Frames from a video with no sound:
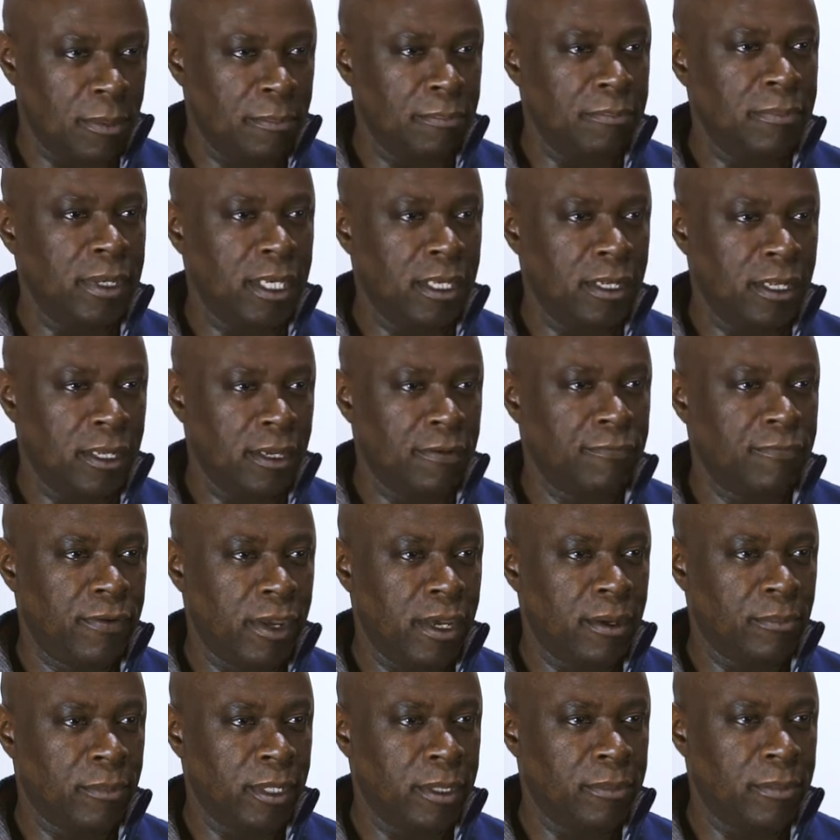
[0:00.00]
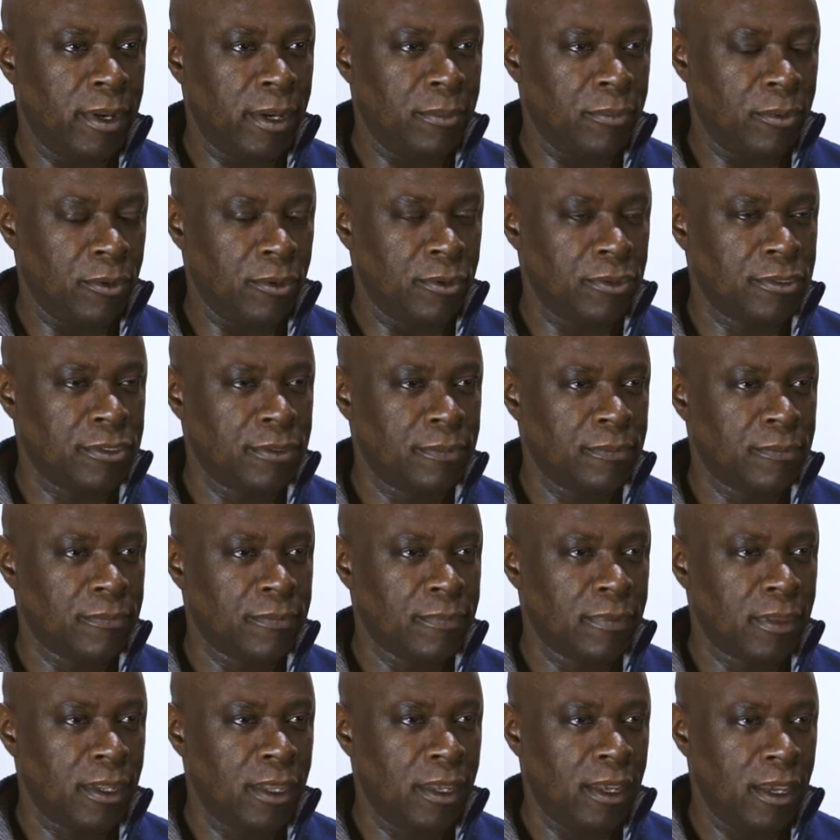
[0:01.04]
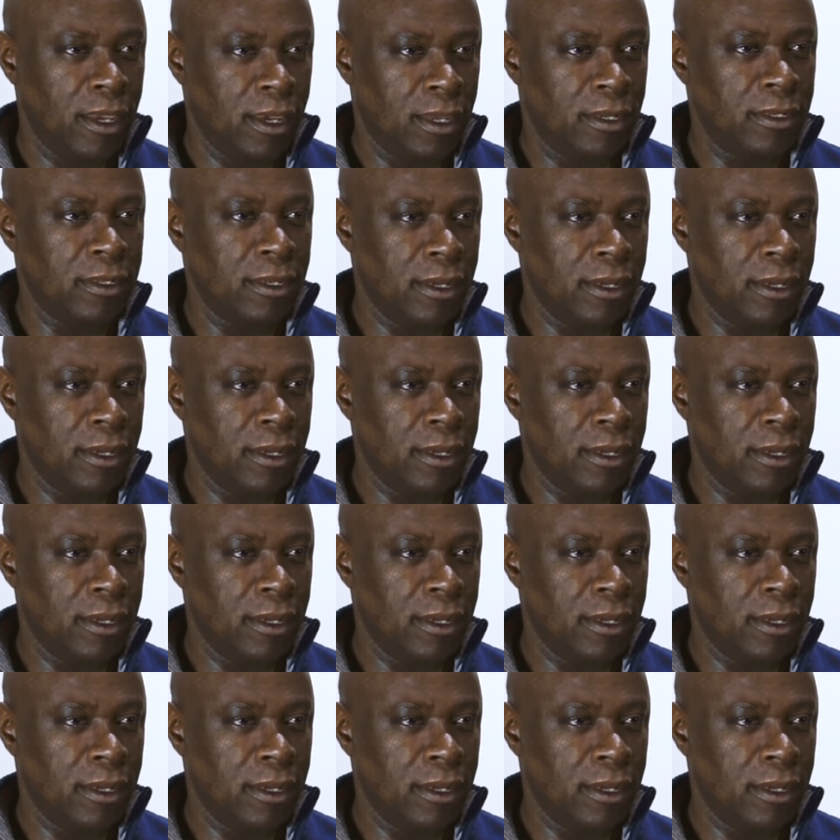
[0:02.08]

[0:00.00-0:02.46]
immediate family members in